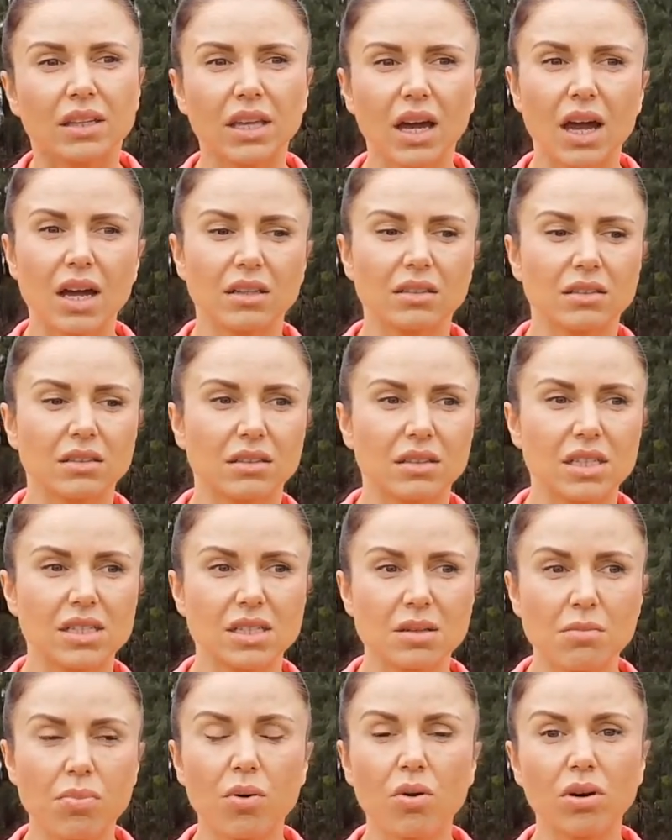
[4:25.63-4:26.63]
that
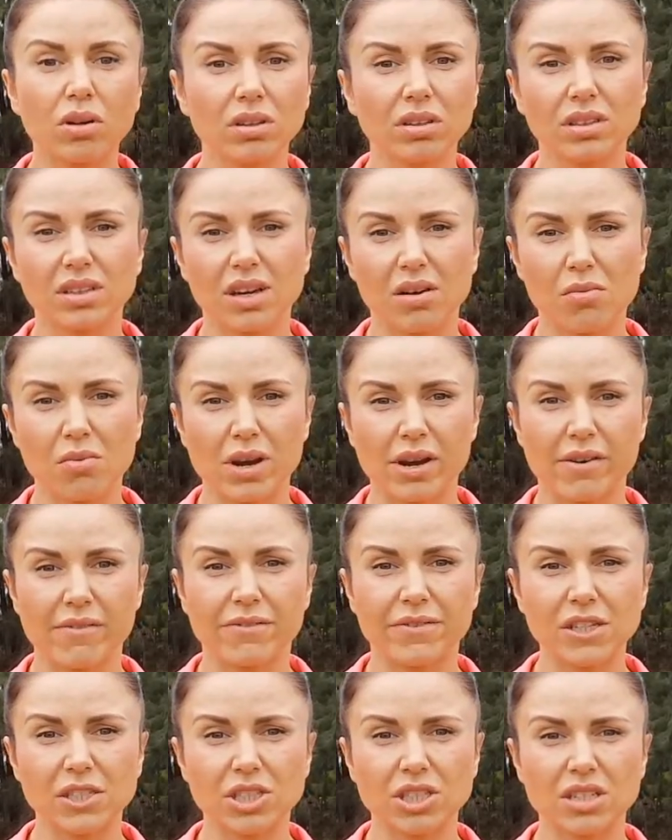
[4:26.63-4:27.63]
it's important that we're
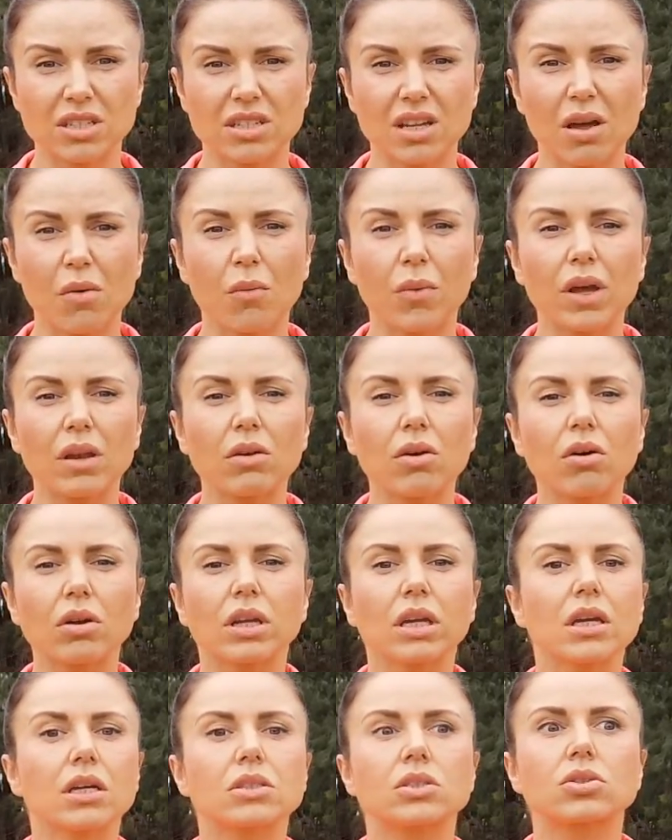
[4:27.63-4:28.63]
efficient and we're
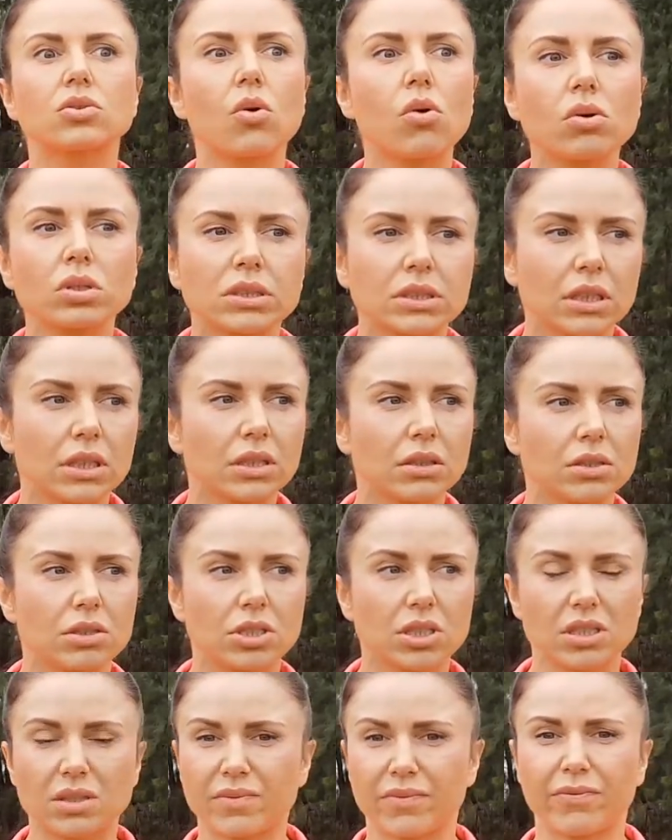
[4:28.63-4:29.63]
not exhausted
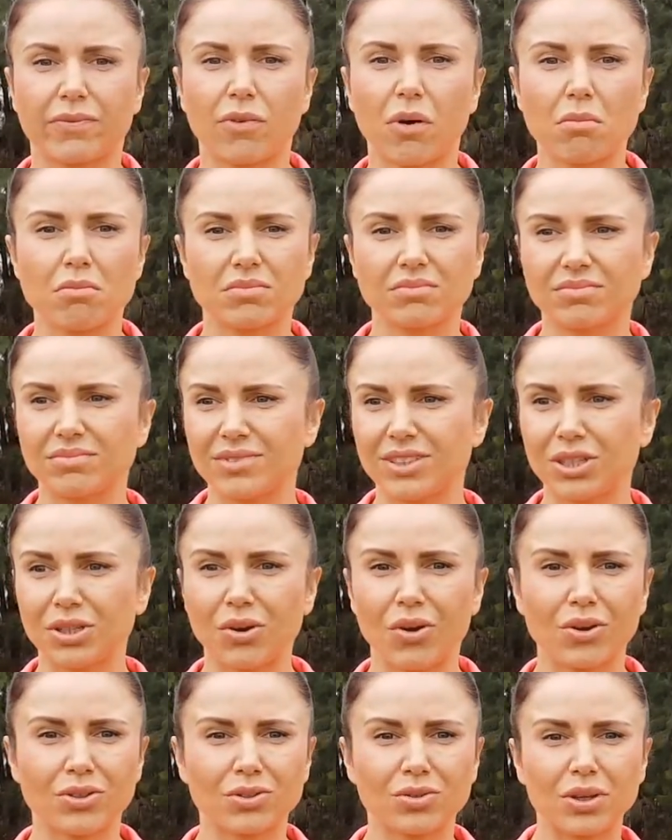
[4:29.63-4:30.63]
just from, you
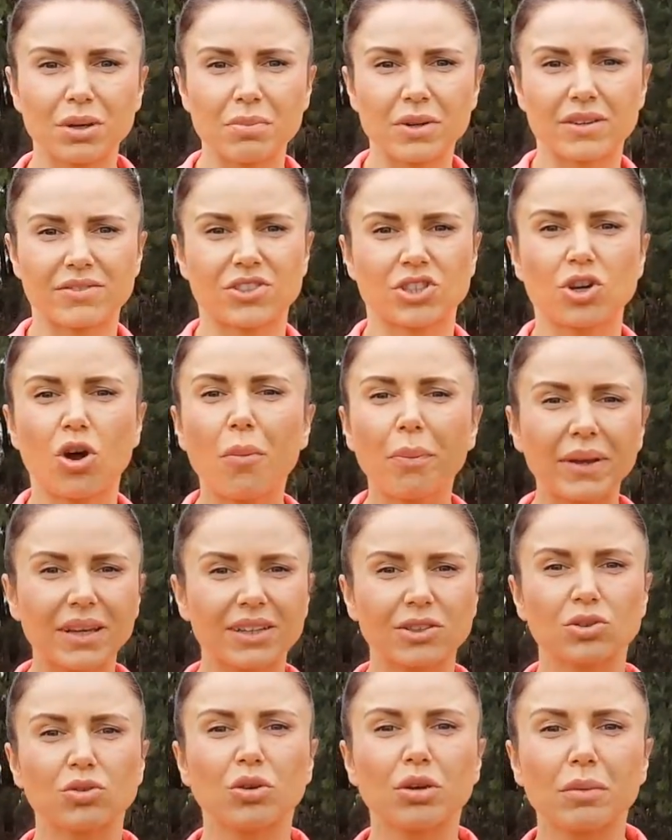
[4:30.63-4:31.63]
know, doing a bit of shopping
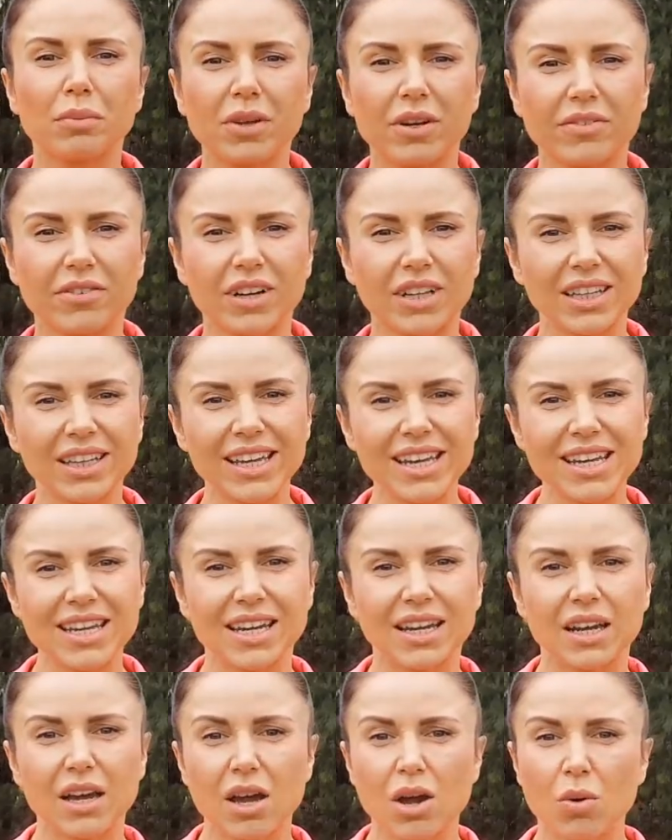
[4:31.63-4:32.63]
and doing a bit of
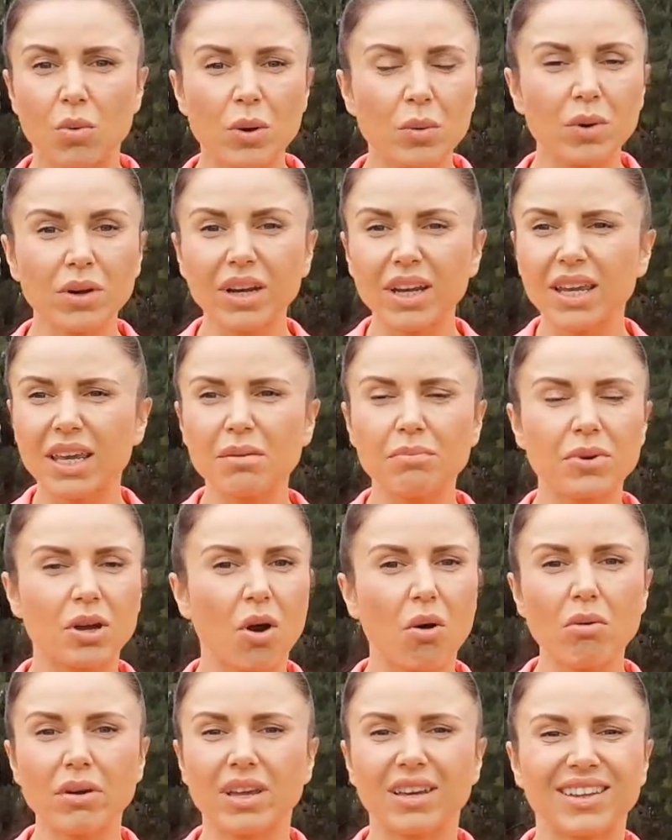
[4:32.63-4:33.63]
cleaning. We want to keep
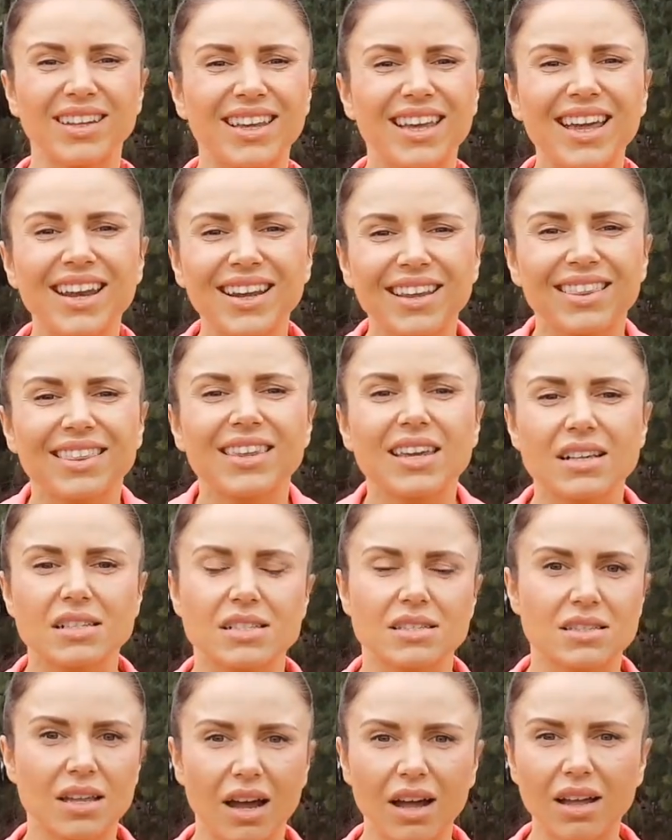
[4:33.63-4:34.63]
going and getting
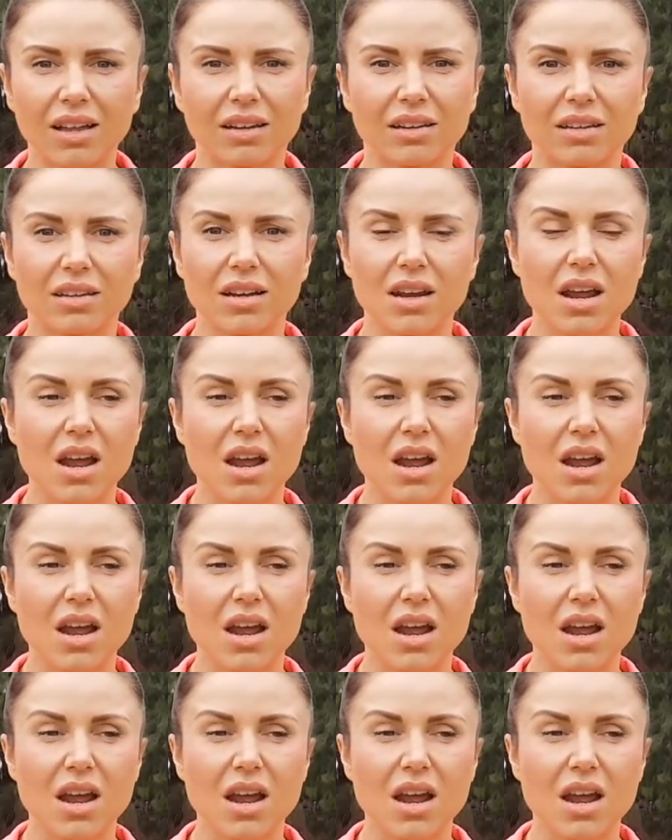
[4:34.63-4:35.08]
things done.